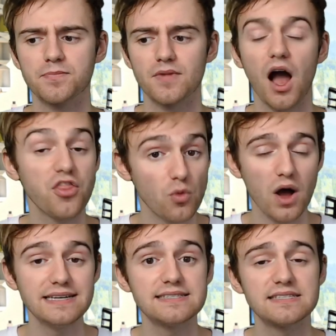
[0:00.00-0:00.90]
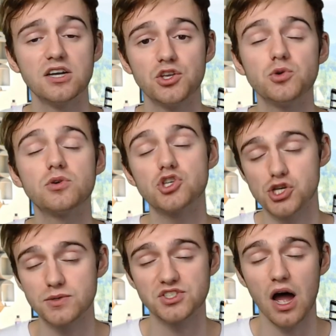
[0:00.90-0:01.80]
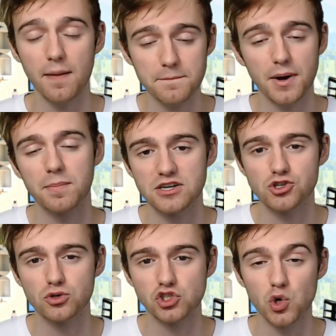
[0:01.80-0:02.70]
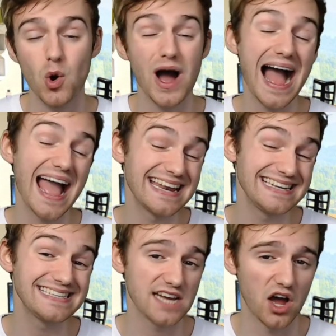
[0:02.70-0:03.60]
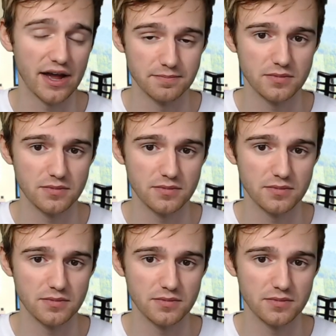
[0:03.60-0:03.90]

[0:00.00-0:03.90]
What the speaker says: Otherwise, you can choose to unpublish your tour at any time.